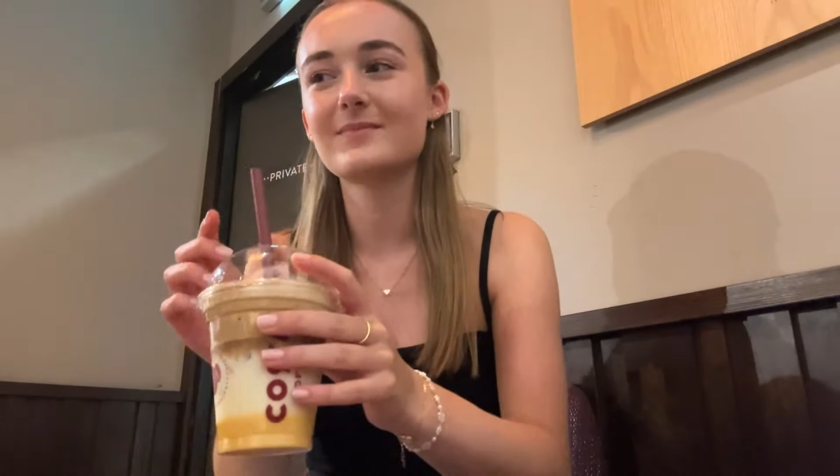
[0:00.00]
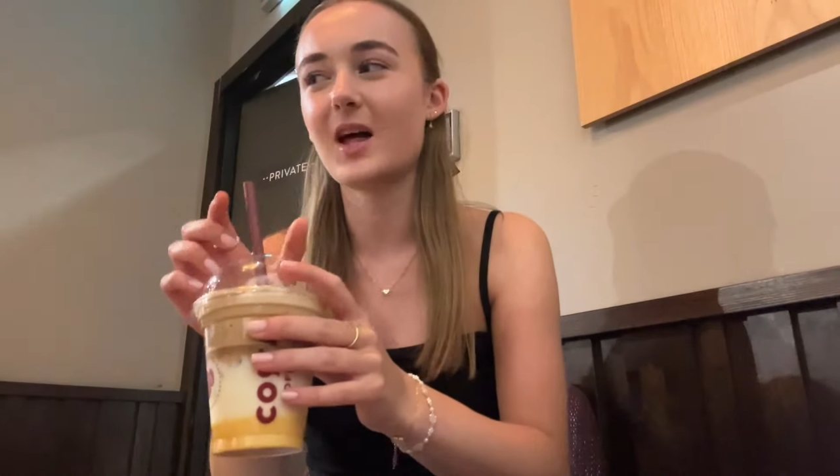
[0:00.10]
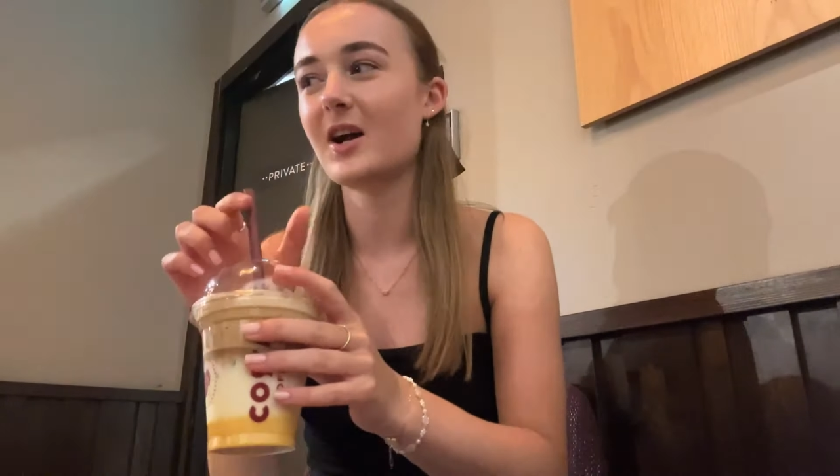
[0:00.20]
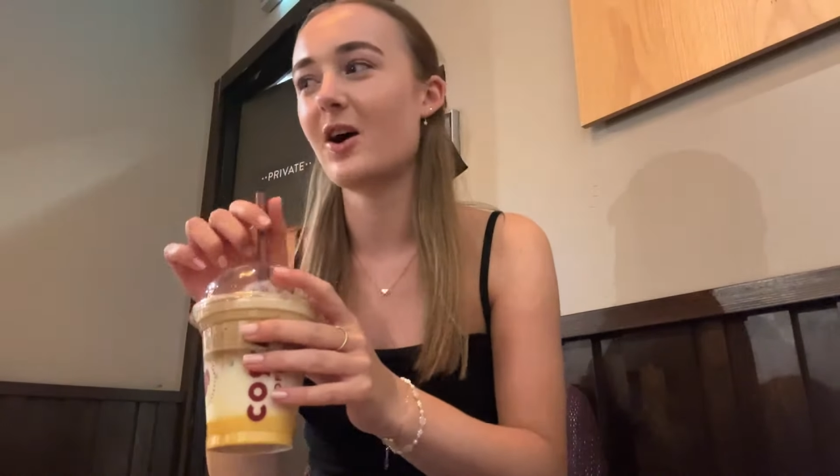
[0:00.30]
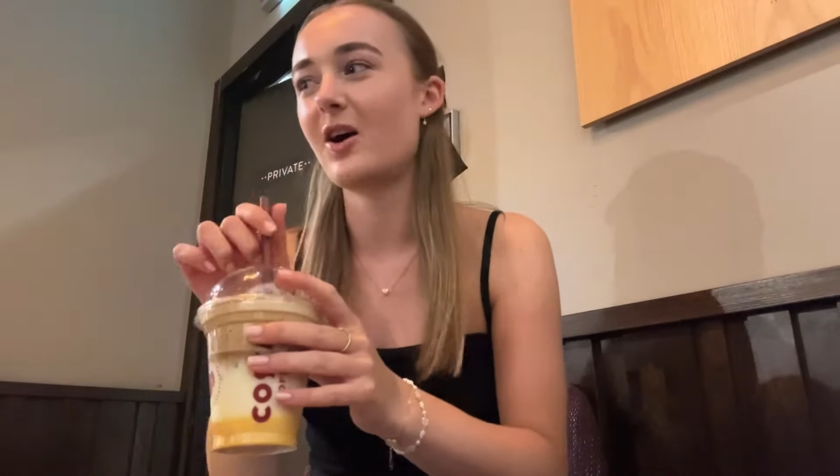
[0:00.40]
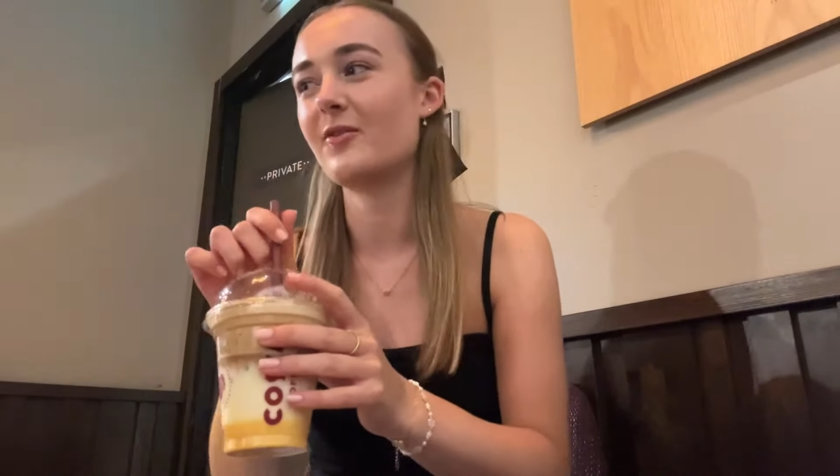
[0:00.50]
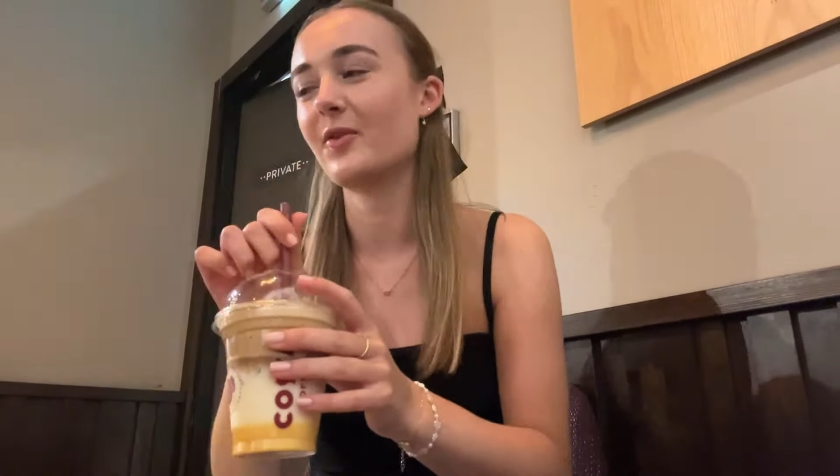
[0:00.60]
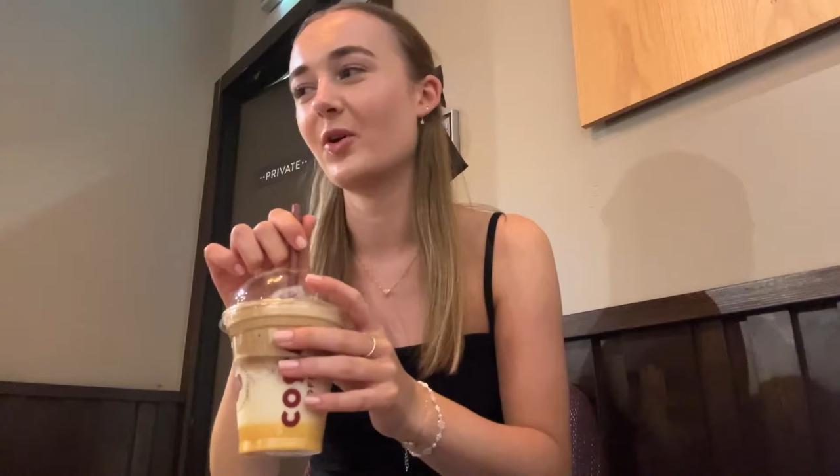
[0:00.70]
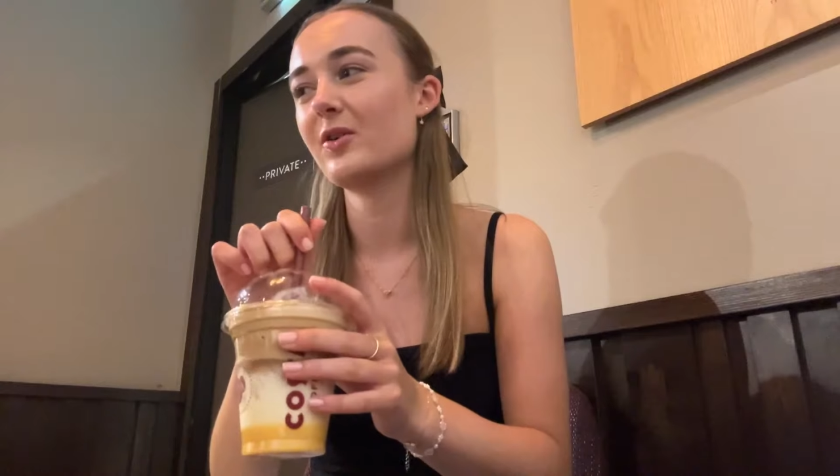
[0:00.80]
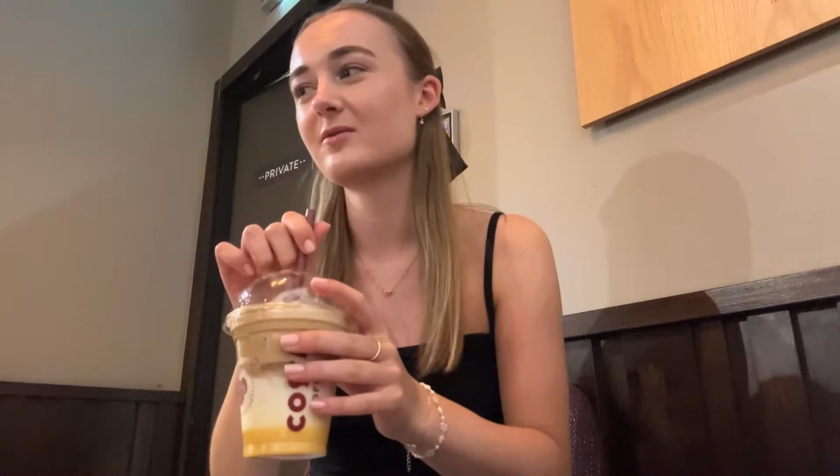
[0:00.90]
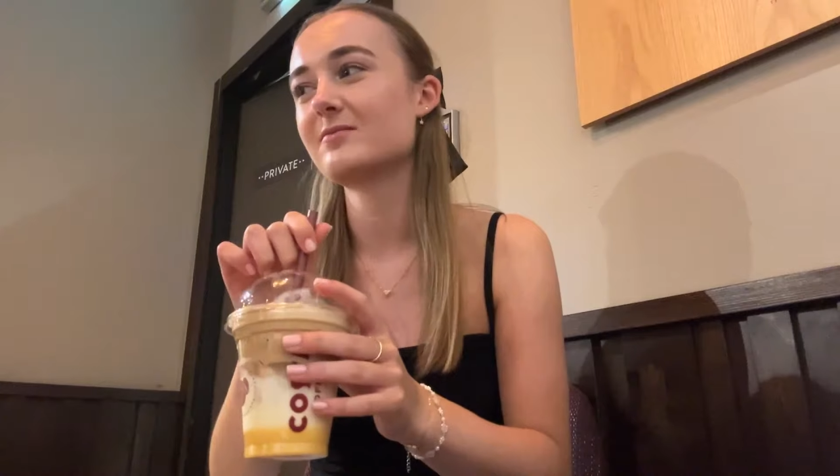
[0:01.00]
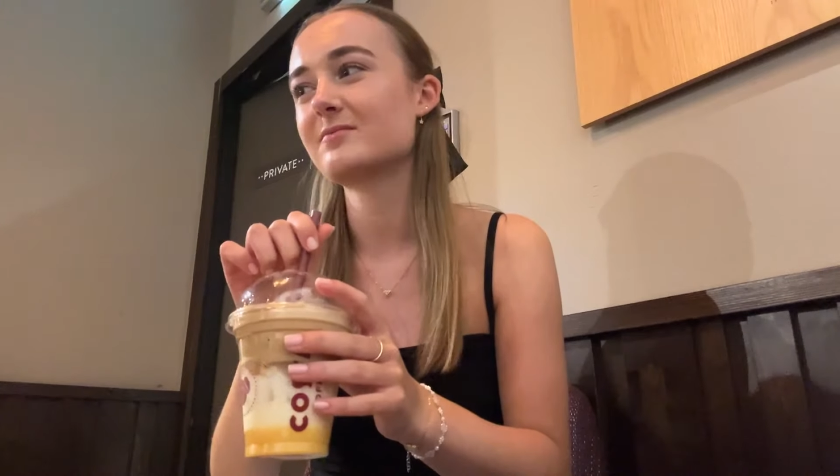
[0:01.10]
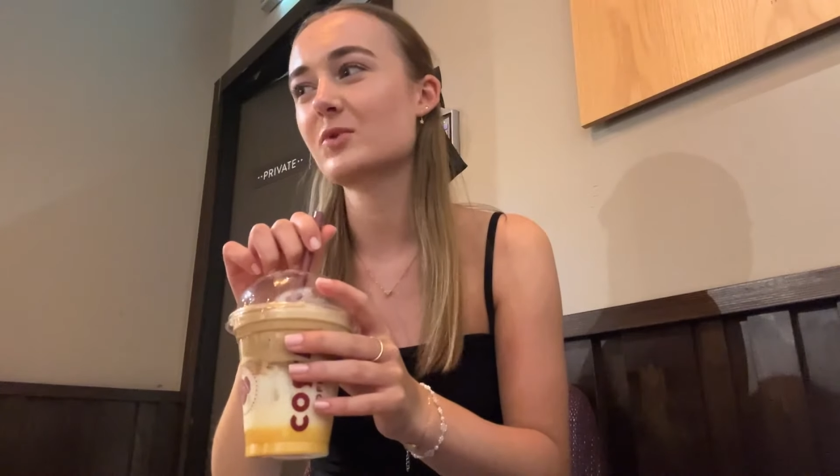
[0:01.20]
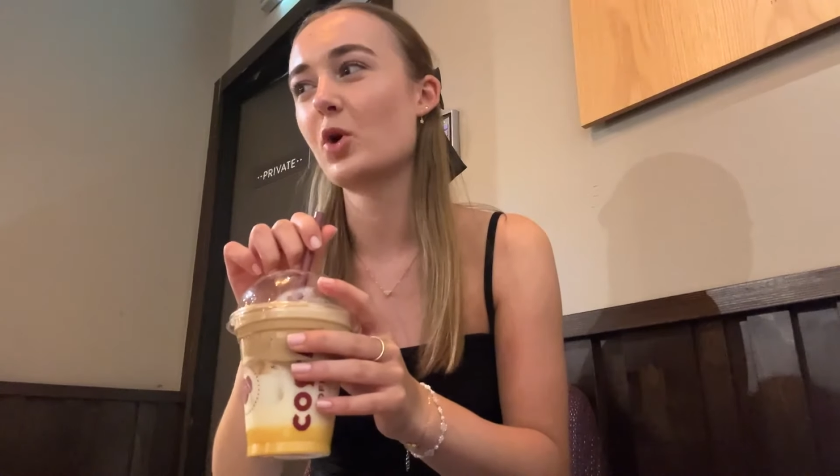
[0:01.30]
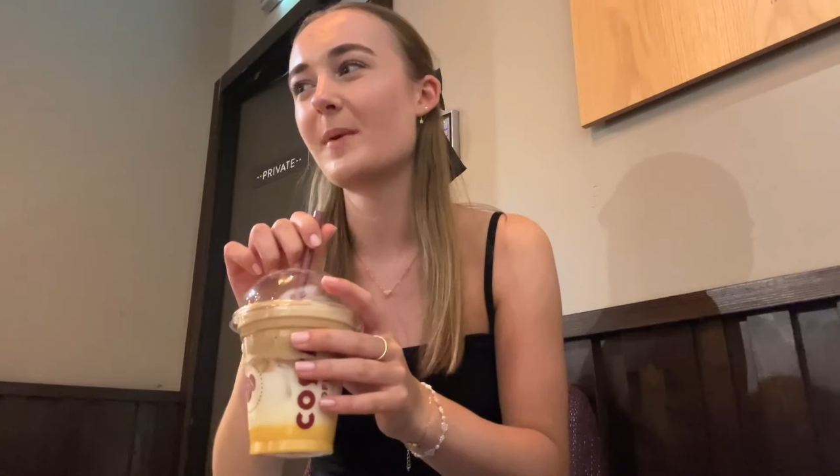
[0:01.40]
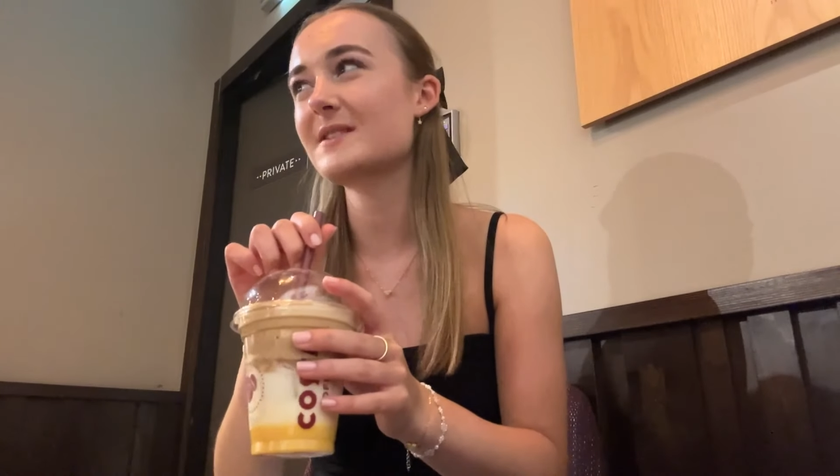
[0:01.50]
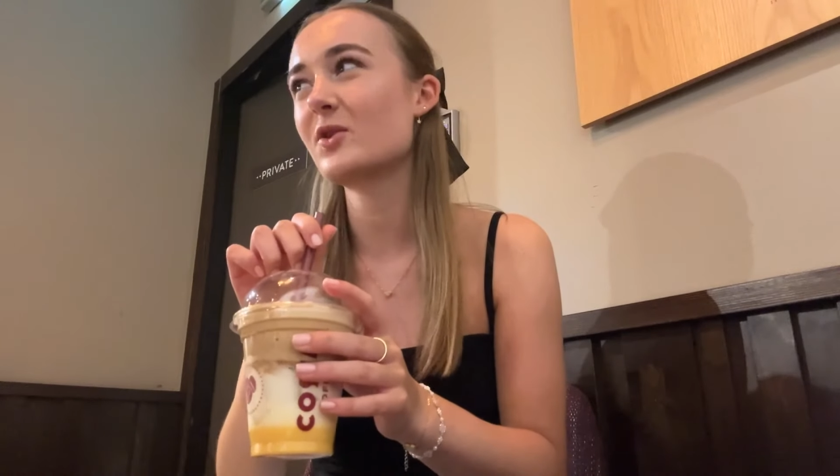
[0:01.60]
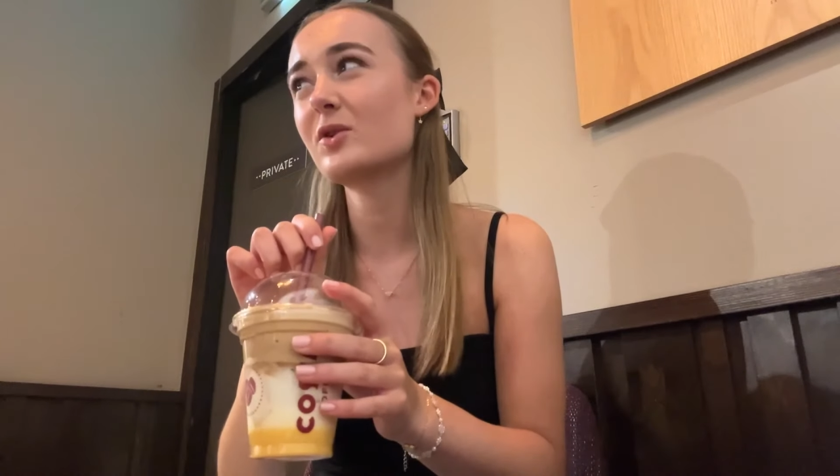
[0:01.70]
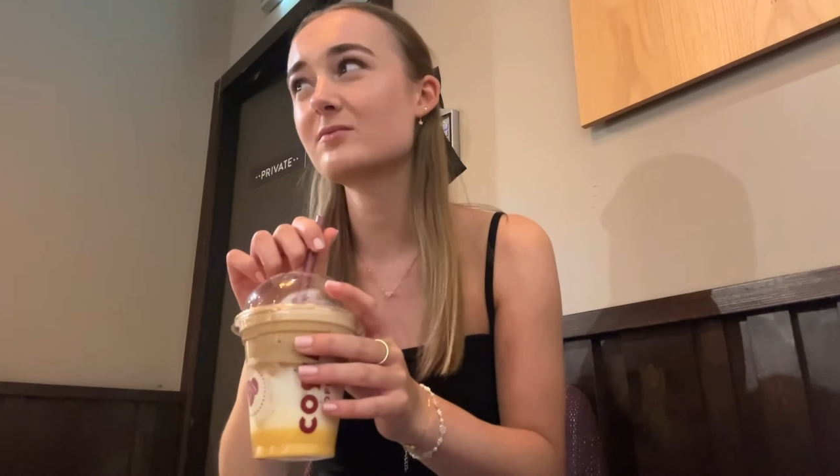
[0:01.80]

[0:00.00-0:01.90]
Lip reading: like half four. Quarter past four?